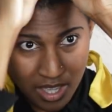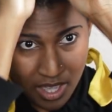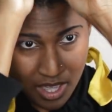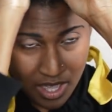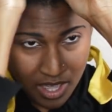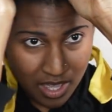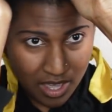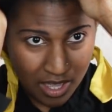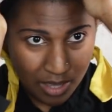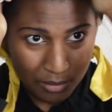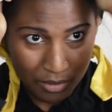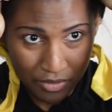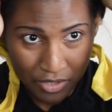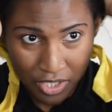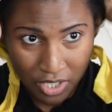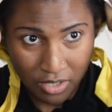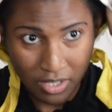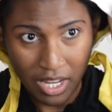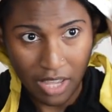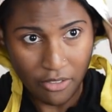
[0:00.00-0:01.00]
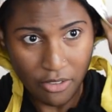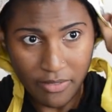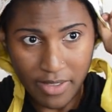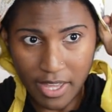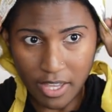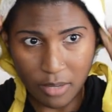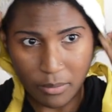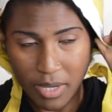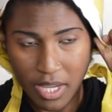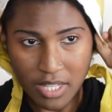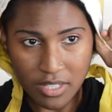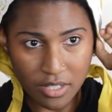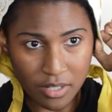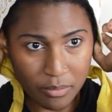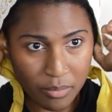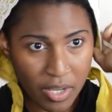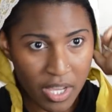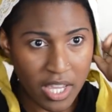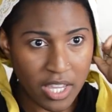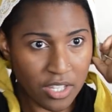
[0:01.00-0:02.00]
if you don't have a volumizer.
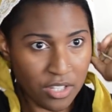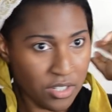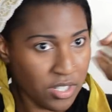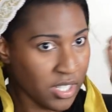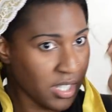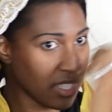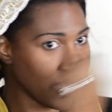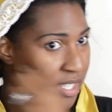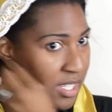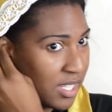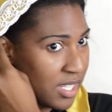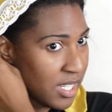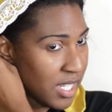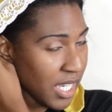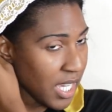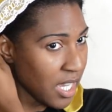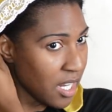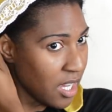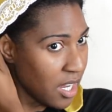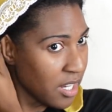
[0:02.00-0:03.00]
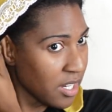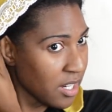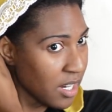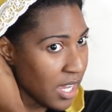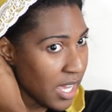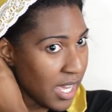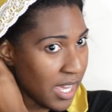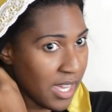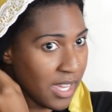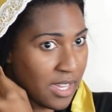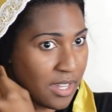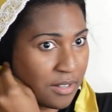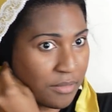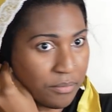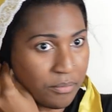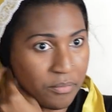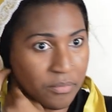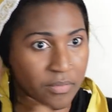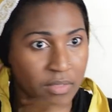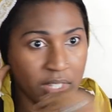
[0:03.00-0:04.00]
But you just stick it on your head.
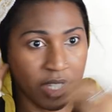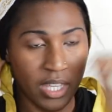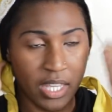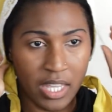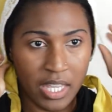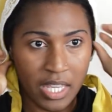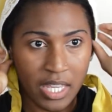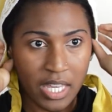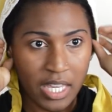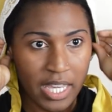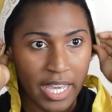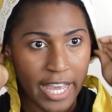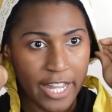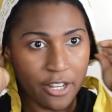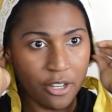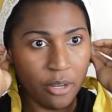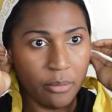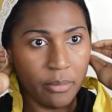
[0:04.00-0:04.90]
Kind of